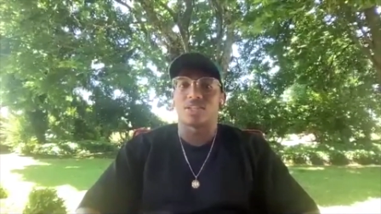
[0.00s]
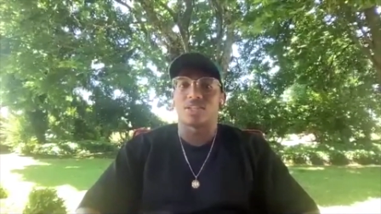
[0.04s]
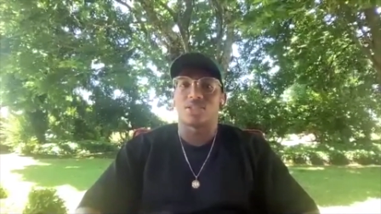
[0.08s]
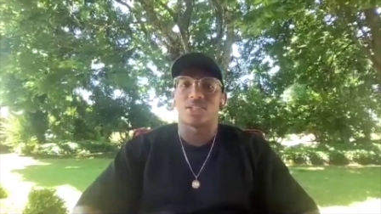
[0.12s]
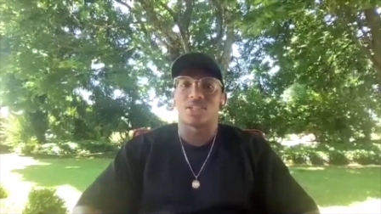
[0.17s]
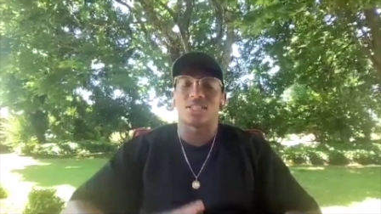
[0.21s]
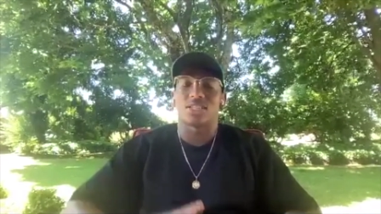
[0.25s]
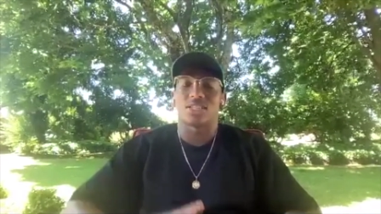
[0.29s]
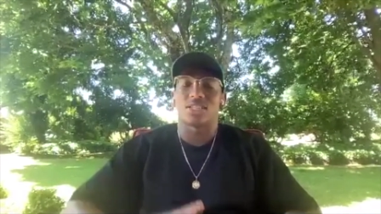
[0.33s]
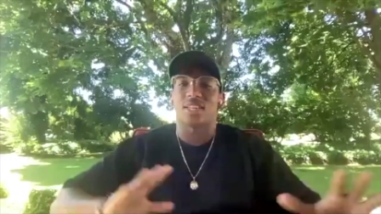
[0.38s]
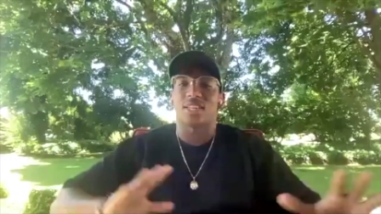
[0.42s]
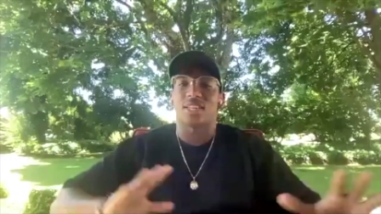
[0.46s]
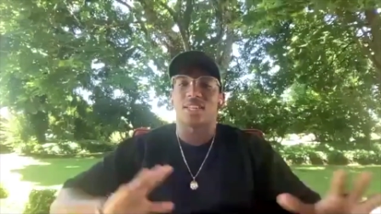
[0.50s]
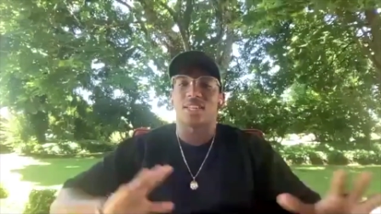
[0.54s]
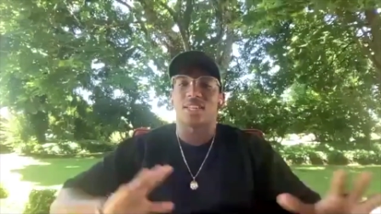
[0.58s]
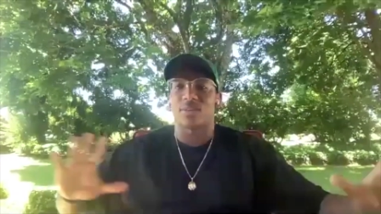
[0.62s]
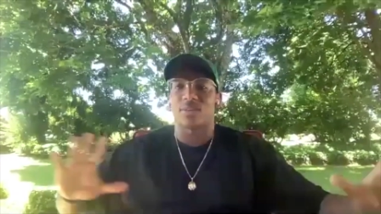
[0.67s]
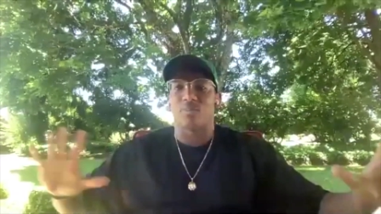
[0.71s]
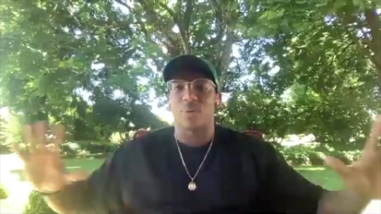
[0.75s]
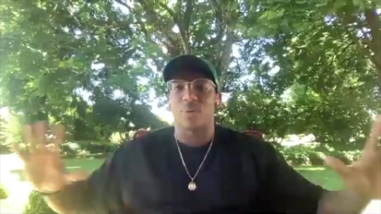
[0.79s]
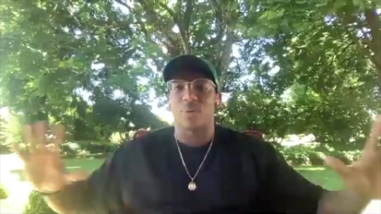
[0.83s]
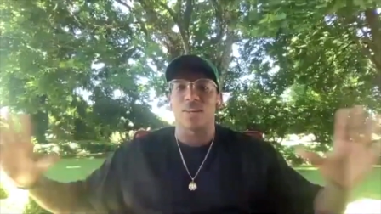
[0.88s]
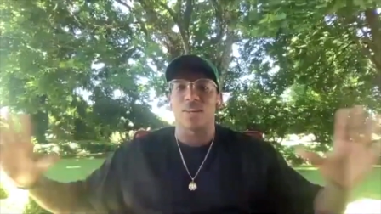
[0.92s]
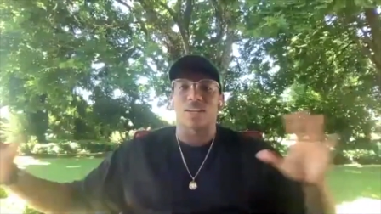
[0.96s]
just seeing
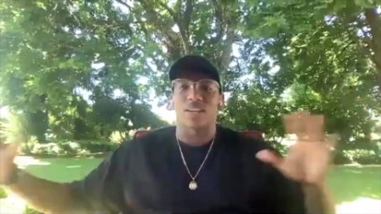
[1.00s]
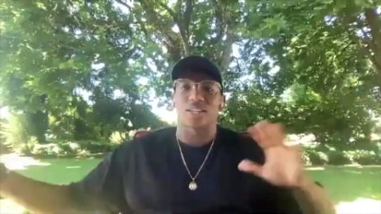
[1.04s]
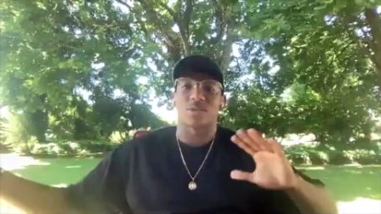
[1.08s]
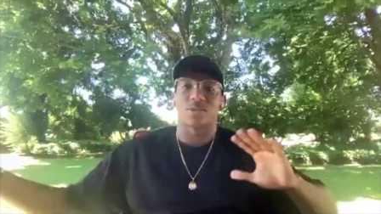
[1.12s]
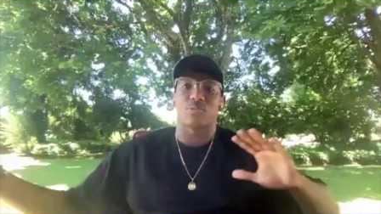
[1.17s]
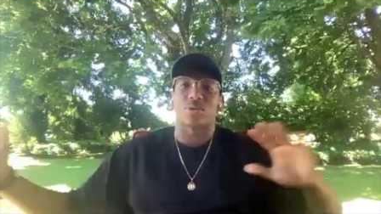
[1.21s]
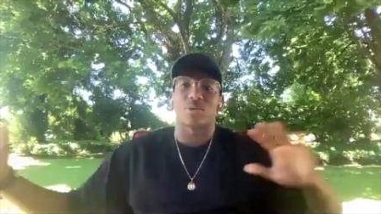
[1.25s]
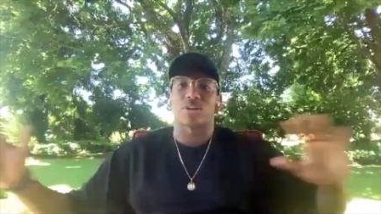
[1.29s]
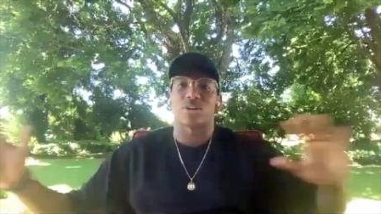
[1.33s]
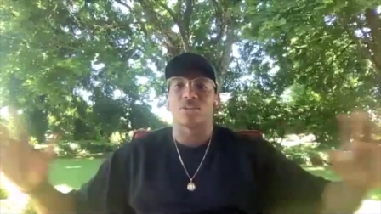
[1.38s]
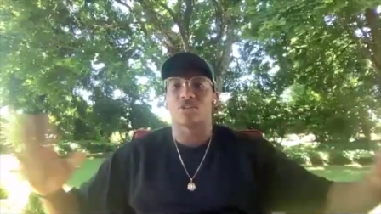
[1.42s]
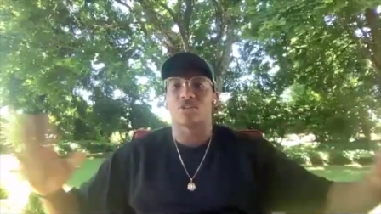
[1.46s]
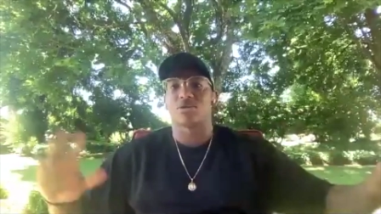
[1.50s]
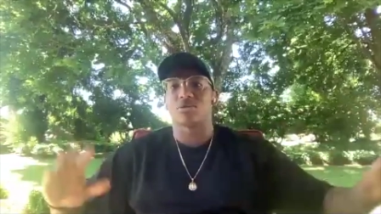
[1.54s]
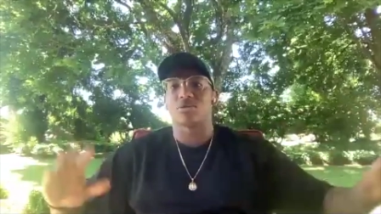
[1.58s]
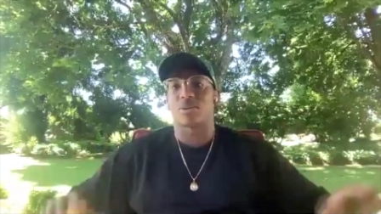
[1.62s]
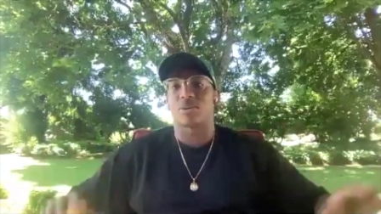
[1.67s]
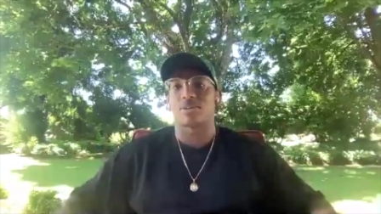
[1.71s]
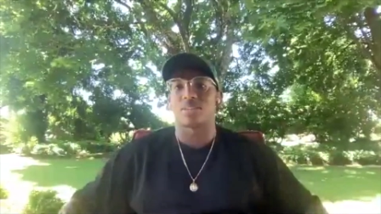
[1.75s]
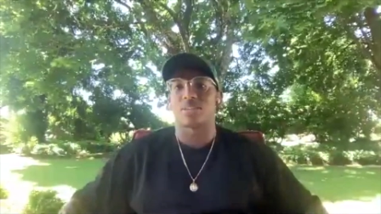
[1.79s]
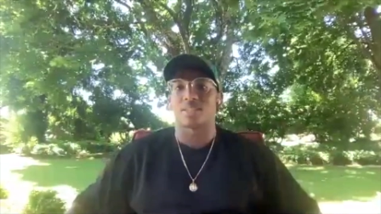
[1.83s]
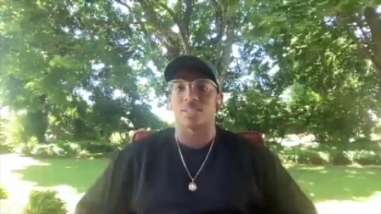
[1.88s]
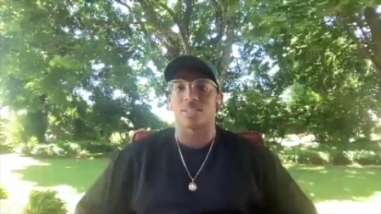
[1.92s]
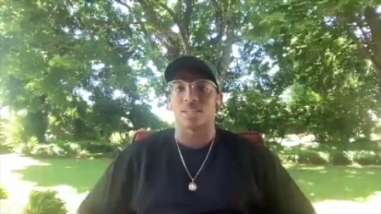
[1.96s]
it being expressed
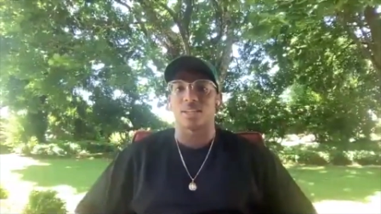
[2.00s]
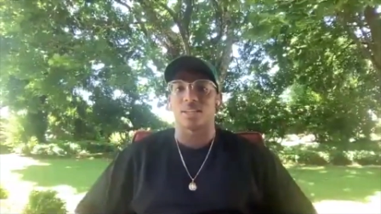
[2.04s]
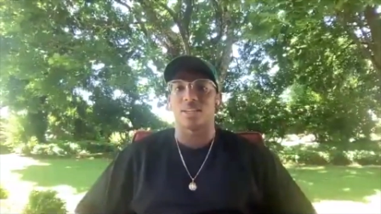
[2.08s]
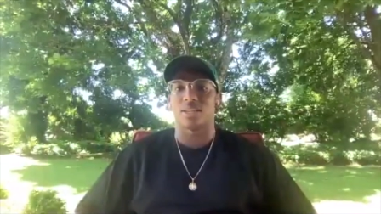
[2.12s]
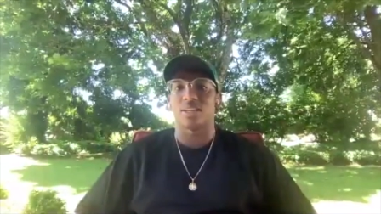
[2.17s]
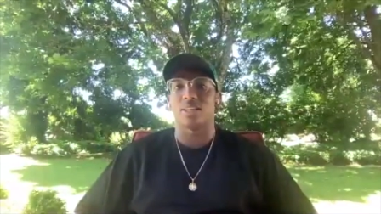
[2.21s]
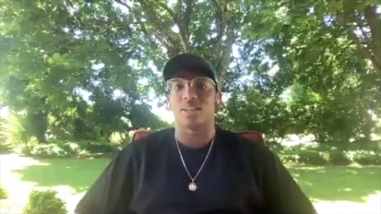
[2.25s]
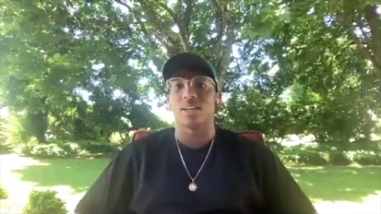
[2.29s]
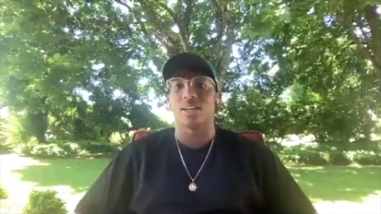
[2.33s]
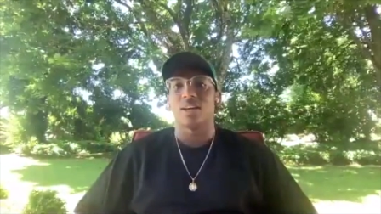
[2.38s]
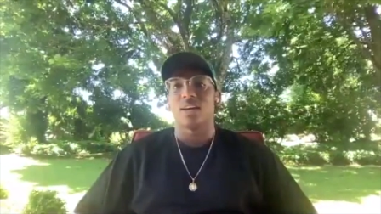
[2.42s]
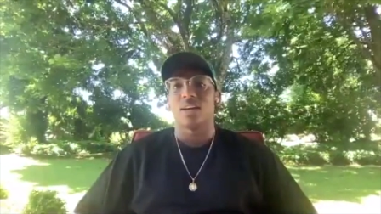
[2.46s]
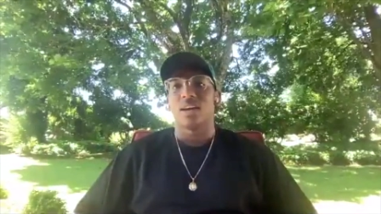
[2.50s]
throughout the city.